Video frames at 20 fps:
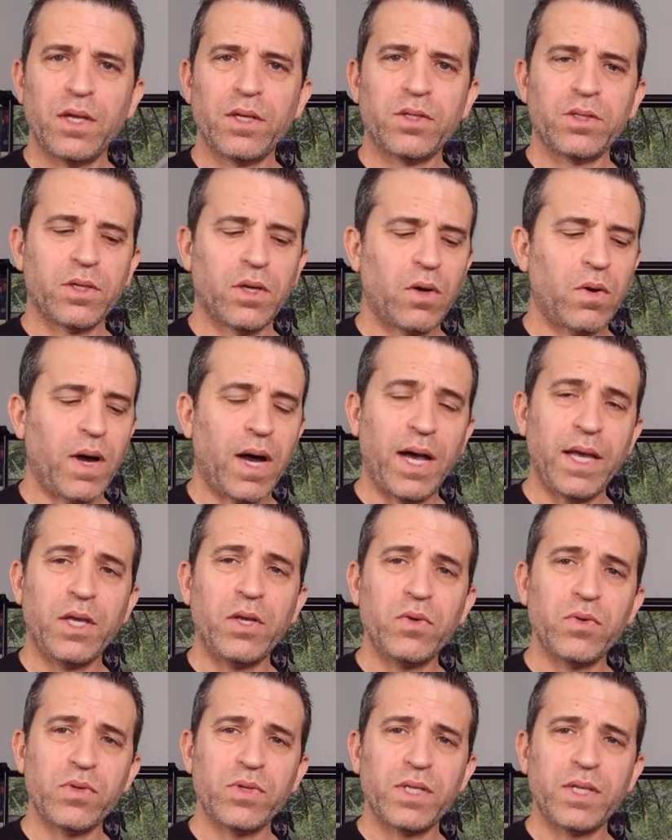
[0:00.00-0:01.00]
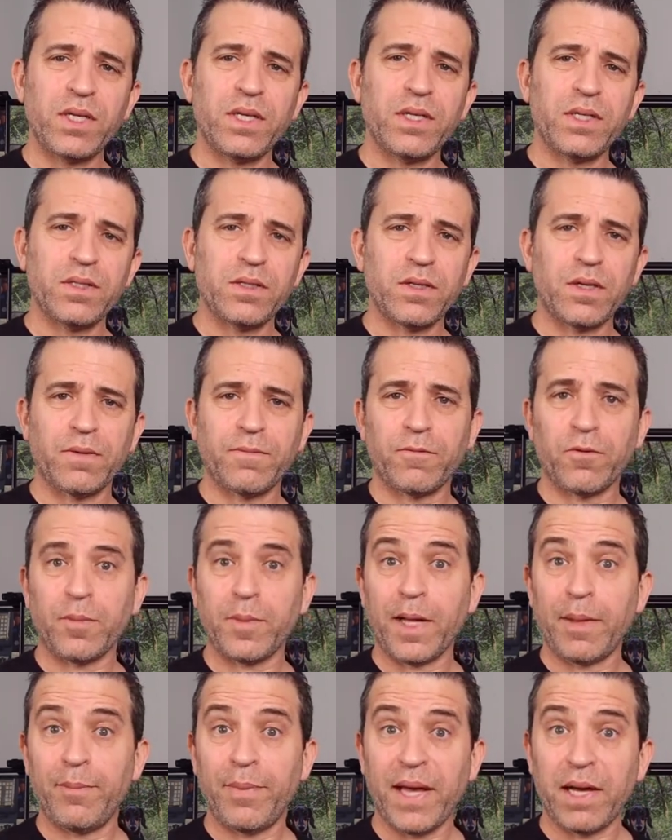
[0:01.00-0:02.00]
So I use these for
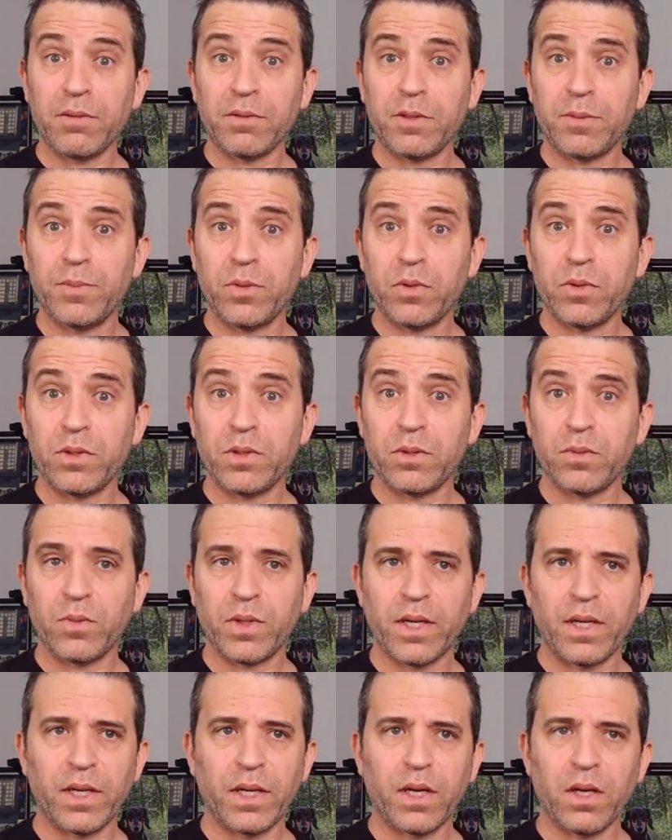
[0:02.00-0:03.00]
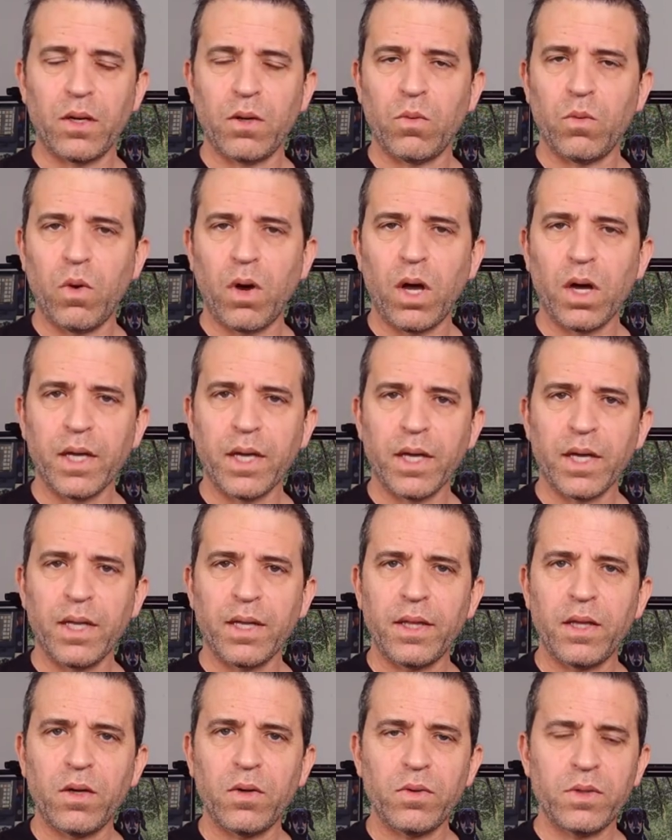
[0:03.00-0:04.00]
my bounce boots when I go walking
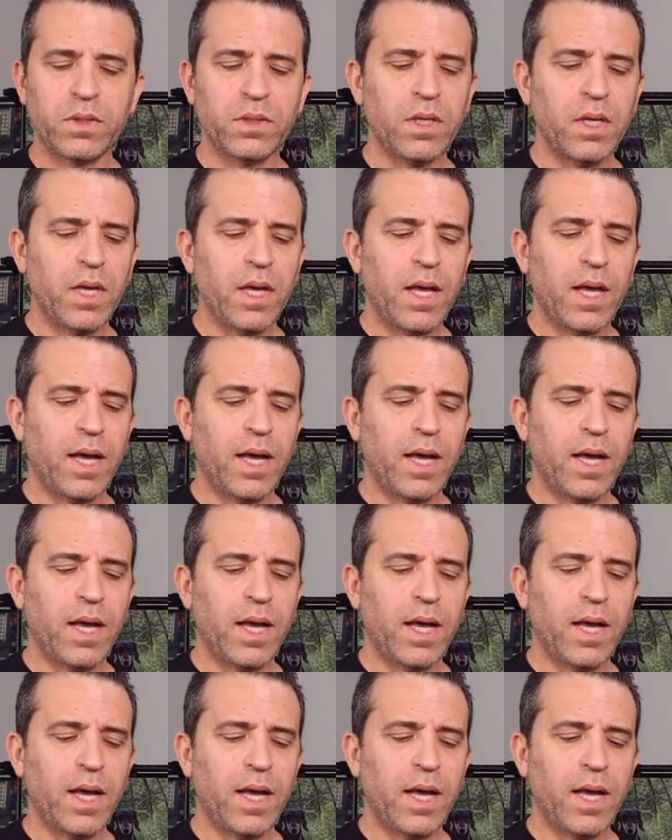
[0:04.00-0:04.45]
in those.